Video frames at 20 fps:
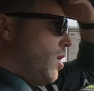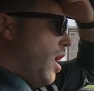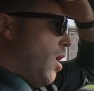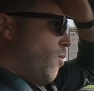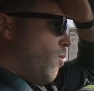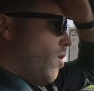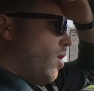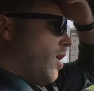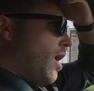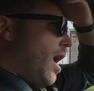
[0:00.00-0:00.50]
I
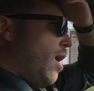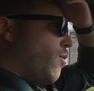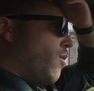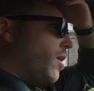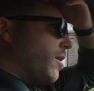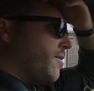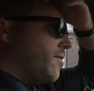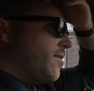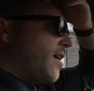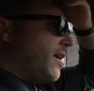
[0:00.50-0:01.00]

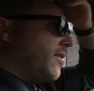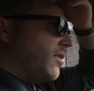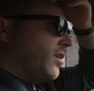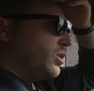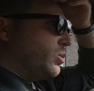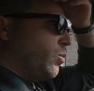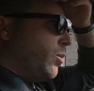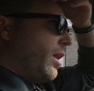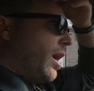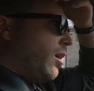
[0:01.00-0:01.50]
wanted to take
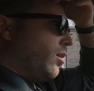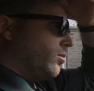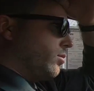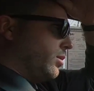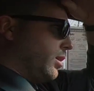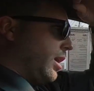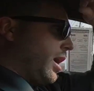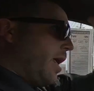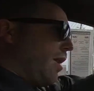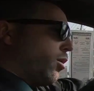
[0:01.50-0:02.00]
this one out
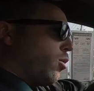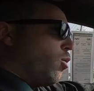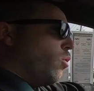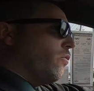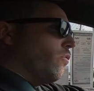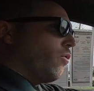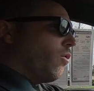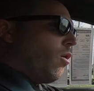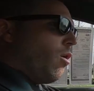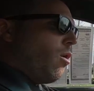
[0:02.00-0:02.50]
to kind of go
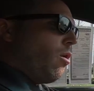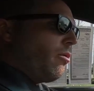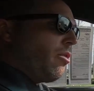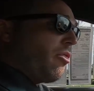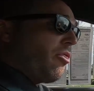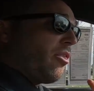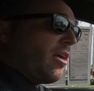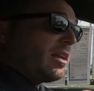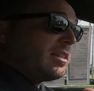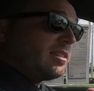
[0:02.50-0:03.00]
over all
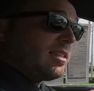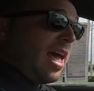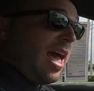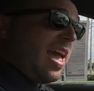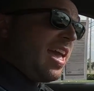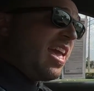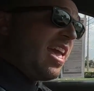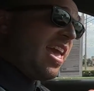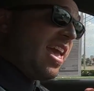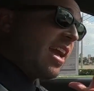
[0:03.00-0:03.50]
the things
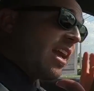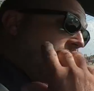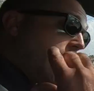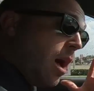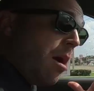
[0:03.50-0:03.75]
that it